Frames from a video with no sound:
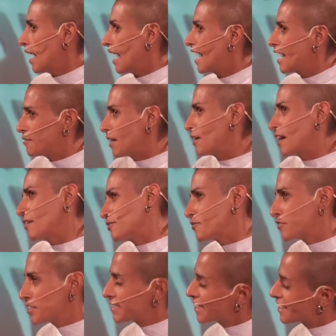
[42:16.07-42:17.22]
I have the
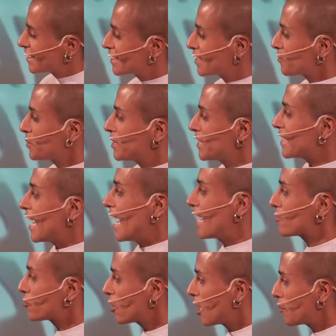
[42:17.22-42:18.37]
feeling they didn't really
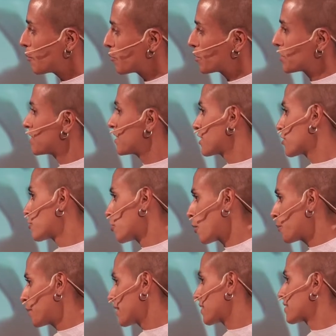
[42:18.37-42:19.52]
catch up with these
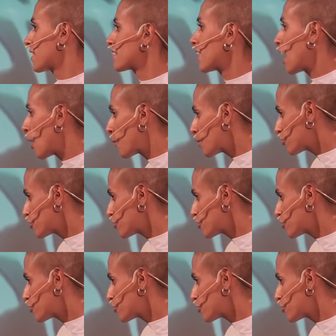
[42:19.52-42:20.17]
topics that our